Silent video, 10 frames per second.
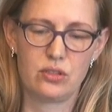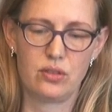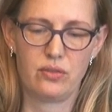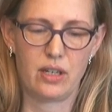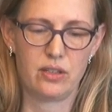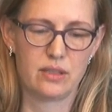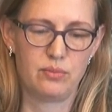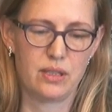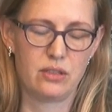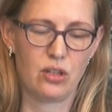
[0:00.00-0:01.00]
to the various
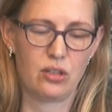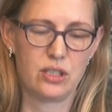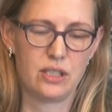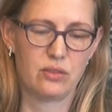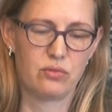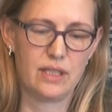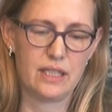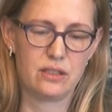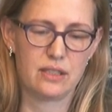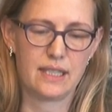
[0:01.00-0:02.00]
methodologies of
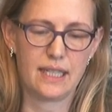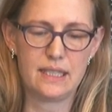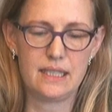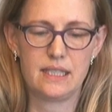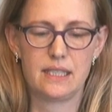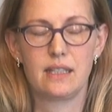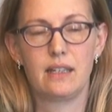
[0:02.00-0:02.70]
religious studies,